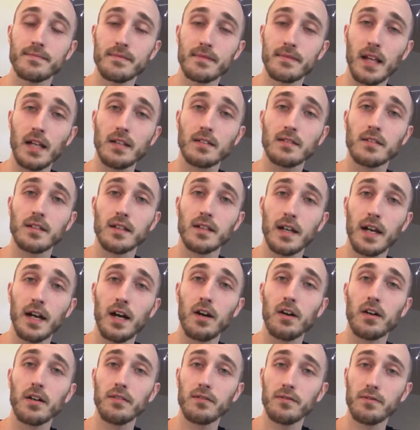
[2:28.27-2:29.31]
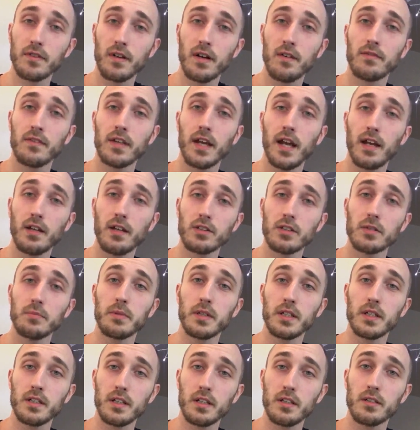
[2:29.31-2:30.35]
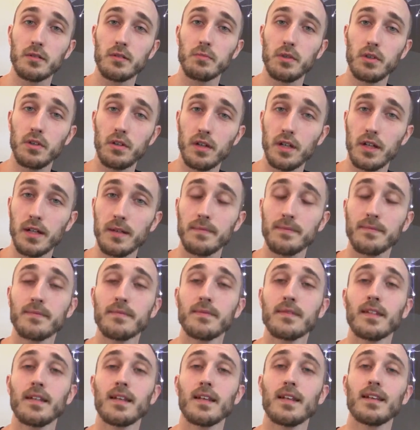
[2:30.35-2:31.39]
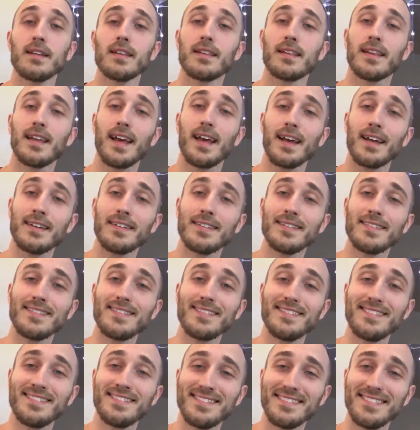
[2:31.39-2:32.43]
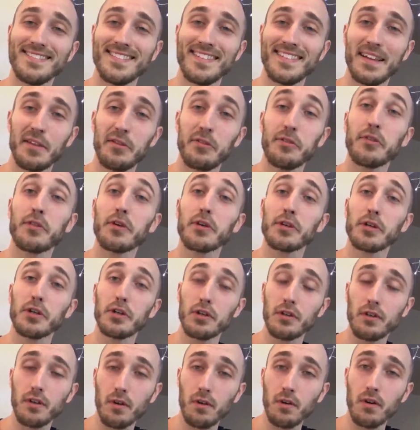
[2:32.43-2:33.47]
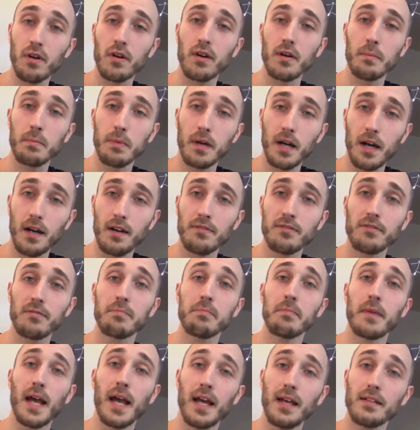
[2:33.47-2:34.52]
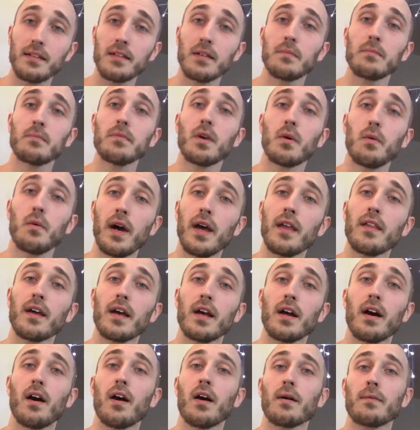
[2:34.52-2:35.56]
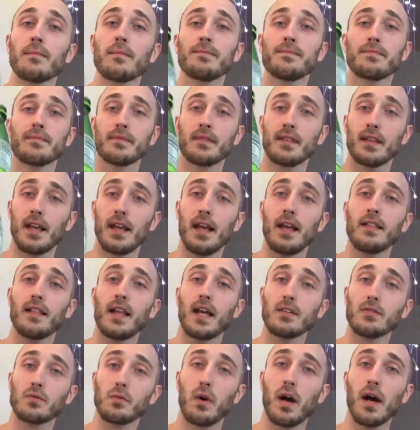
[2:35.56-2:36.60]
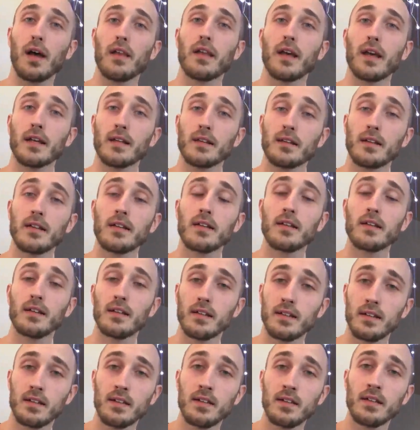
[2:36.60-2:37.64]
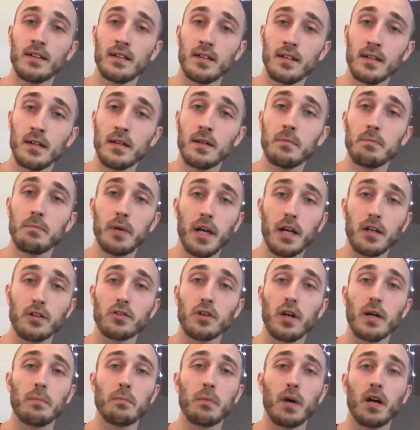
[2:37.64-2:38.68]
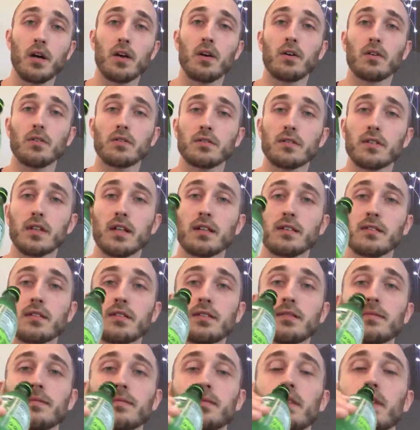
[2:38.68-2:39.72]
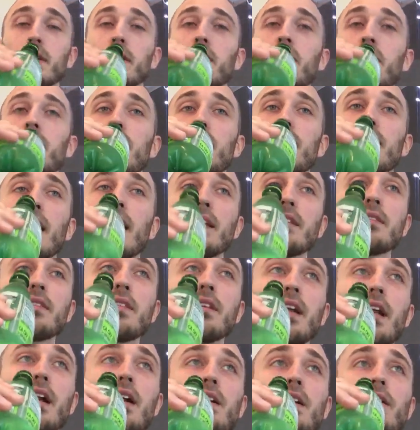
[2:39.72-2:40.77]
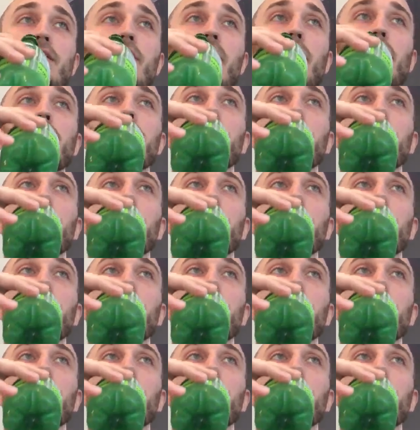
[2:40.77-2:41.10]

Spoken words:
narrative of the LGBT community, that the good Lord above made them the way they are, and that's why they penetrate buttholes. That's the narrative, I